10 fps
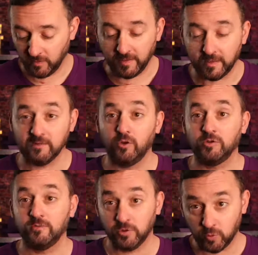There's lots
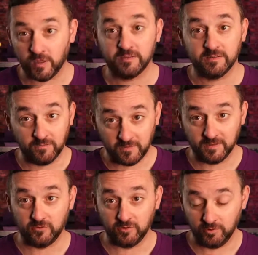of requests of things
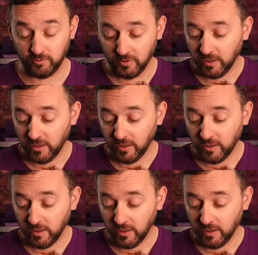to do.